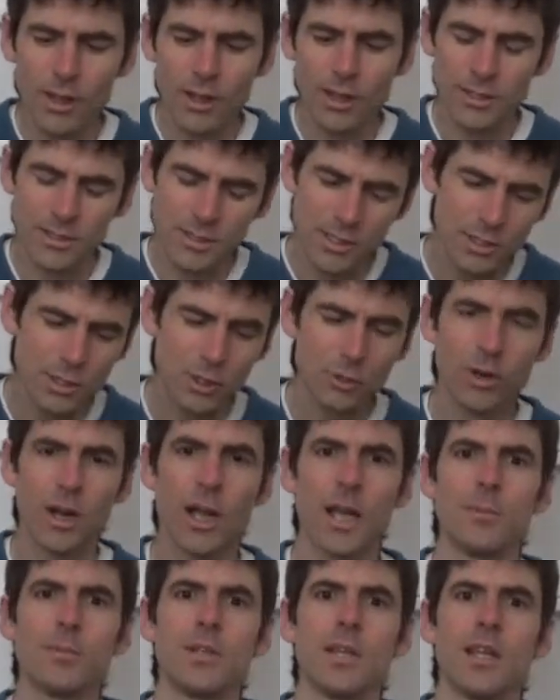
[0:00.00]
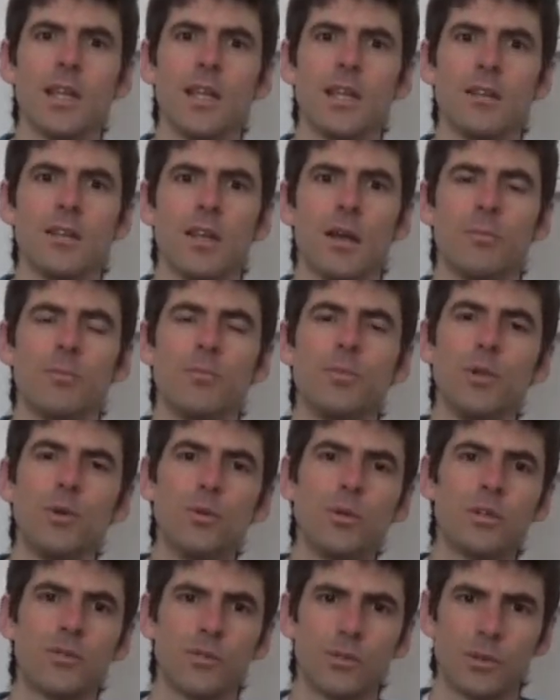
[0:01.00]
is described in a
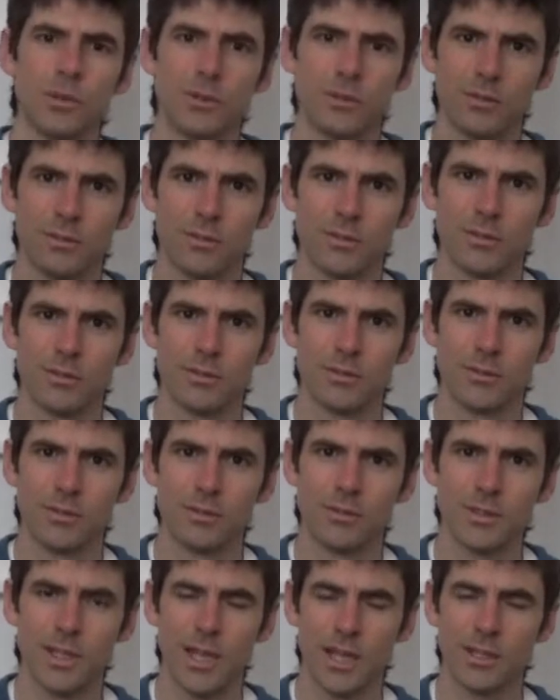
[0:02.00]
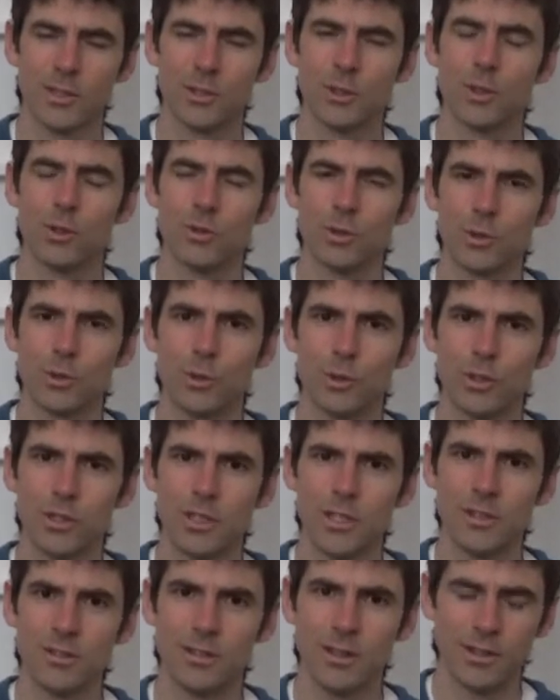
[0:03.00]
beautiful text called the Guru
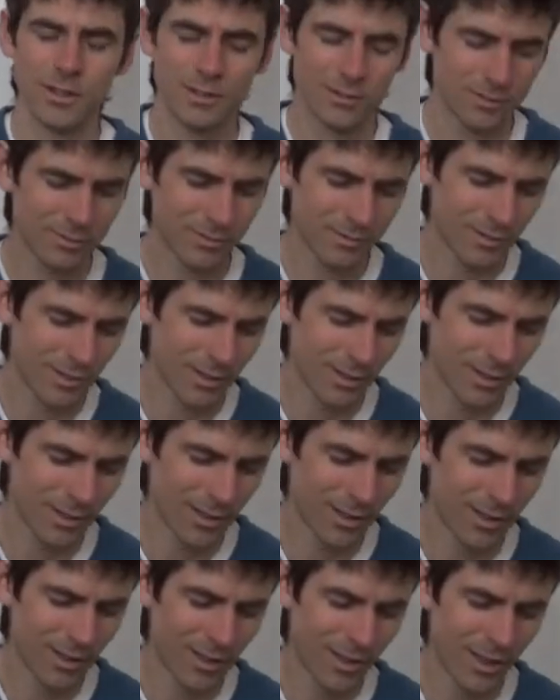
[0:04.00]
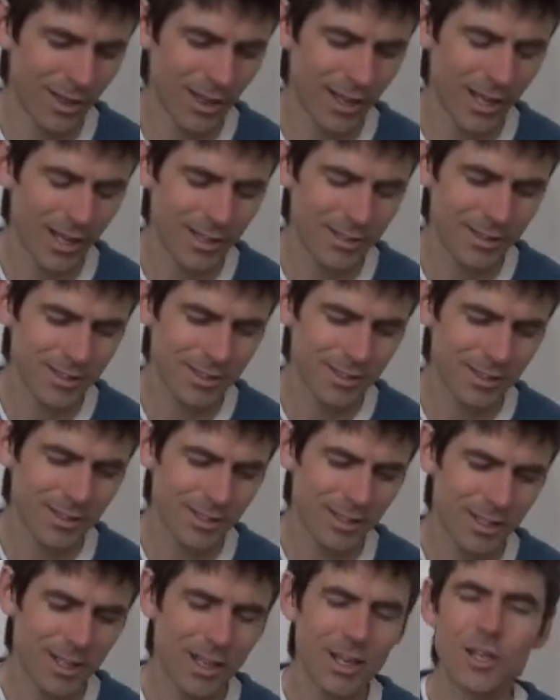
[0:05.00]
Gita
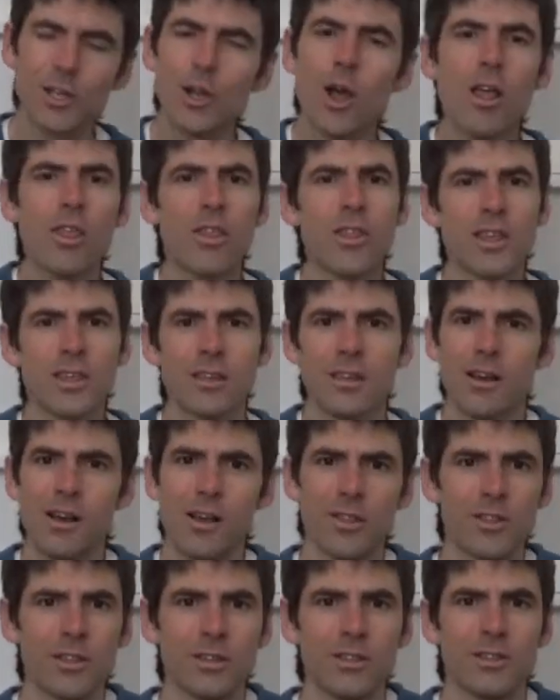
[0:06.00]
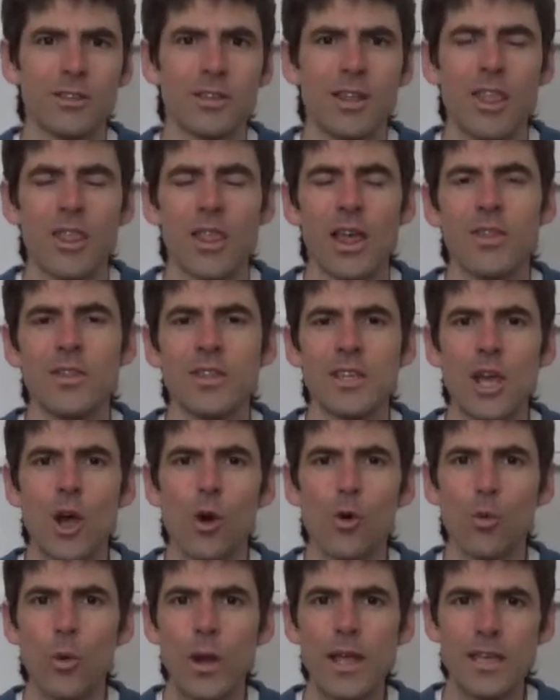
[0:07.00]
as nothing other than the
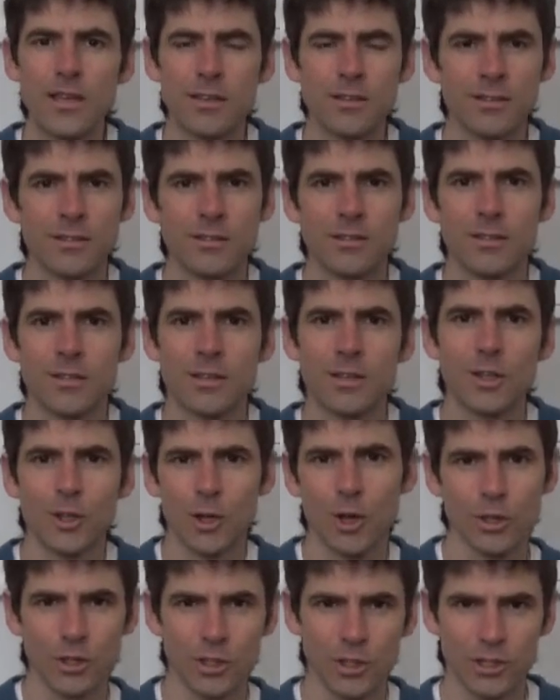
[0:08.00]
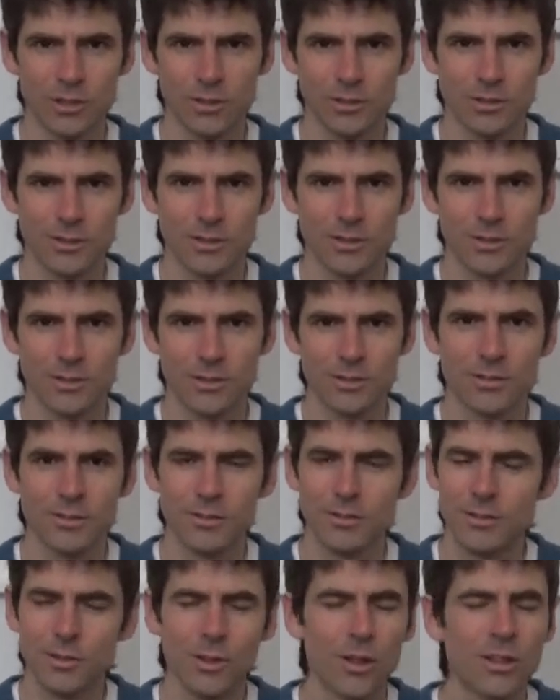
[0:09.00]
awakened conscience,
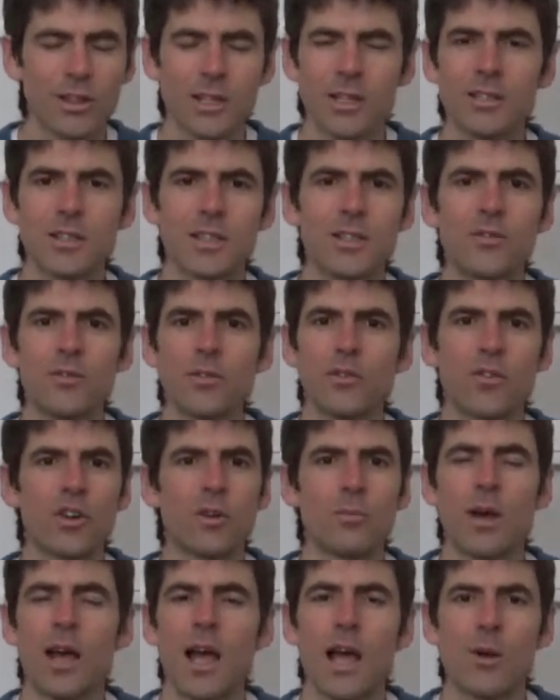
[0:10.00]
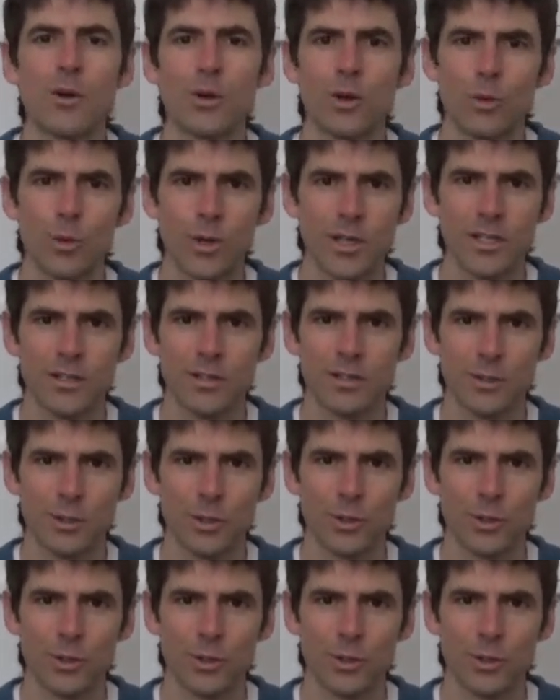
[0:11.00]
nothing different from our awakened